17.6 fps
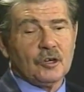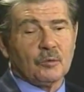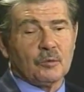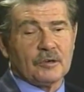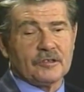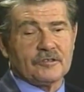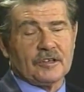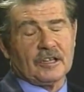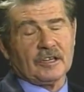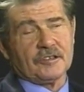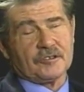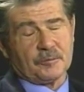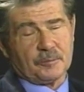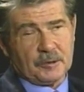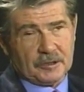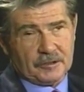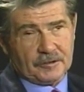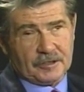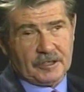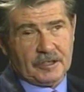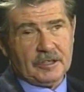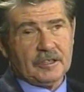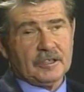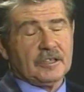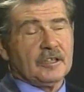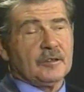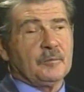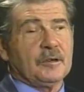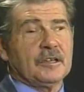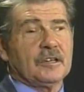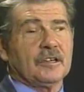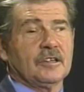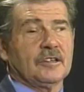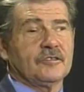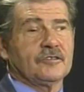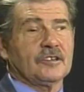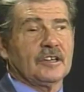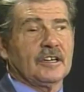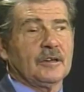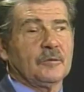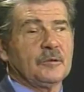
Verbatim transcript: When it's eligibility, because uh,